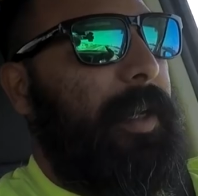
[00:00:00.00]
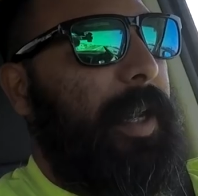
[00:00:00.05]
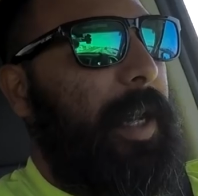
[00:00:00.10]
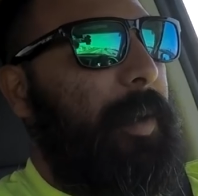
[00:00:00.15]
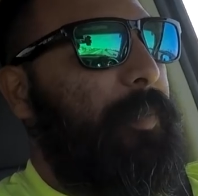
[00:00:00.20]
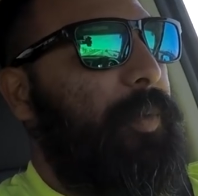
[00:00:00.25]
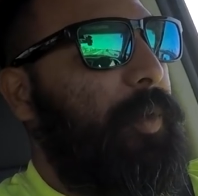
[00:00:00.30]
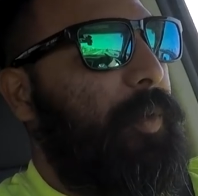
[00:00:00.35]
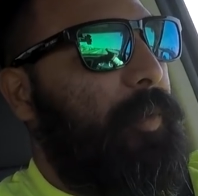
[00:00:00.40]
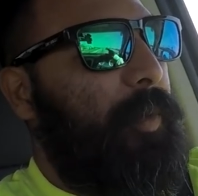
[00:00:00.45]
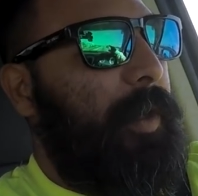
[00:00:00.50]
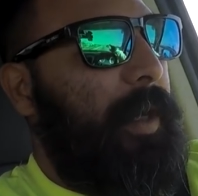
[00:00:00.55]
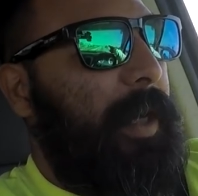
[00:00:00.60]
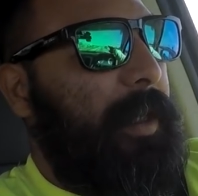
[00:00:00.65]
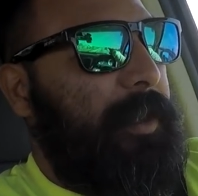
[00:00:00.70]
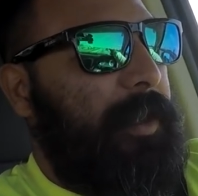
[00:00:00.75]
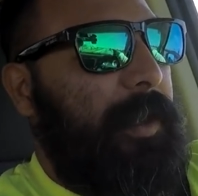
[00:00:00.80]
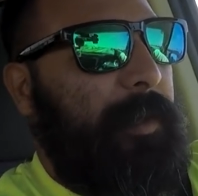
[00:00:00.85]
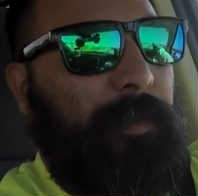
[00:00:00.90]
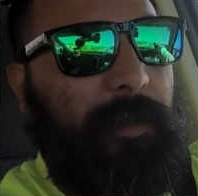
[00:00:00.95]
April, we're
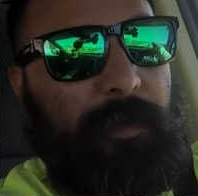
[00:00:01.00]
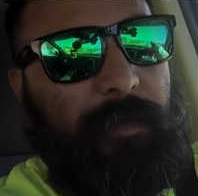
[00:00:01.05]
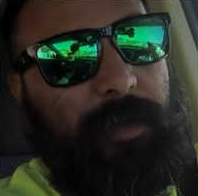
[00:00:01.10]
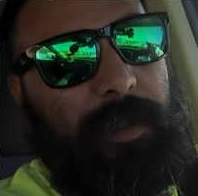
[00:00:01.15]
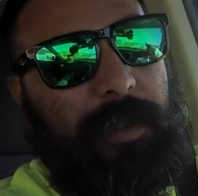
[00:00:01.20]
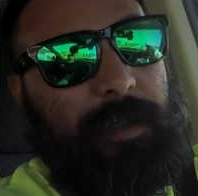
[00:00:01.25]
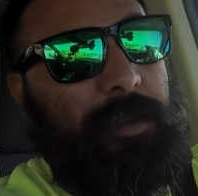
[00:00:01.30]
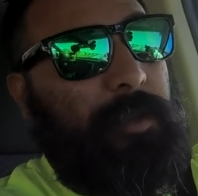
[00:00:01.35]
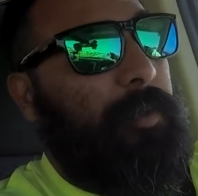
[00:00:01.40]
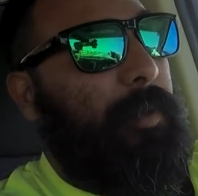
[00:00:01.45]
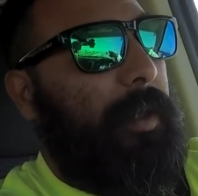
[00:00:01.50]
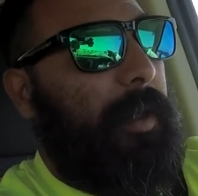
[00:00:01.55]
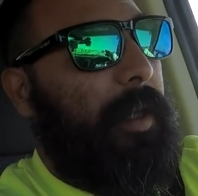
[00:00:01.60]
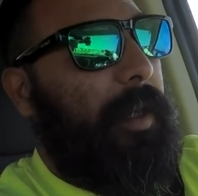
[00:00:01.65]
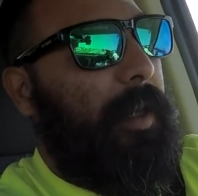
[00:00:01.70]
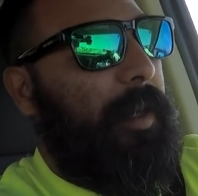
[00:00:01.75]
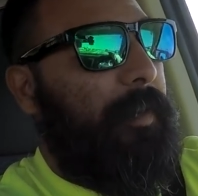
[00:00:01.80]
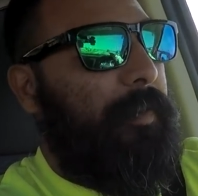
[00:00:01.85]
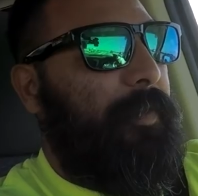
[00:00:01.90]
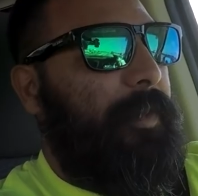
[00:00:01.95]
actually moving into a
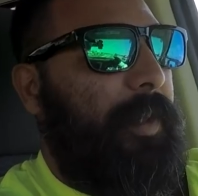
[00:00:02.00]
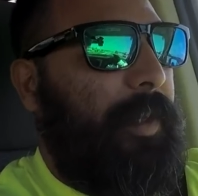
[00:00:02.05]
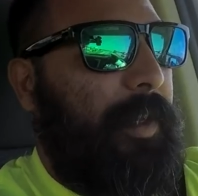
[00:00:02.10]
loft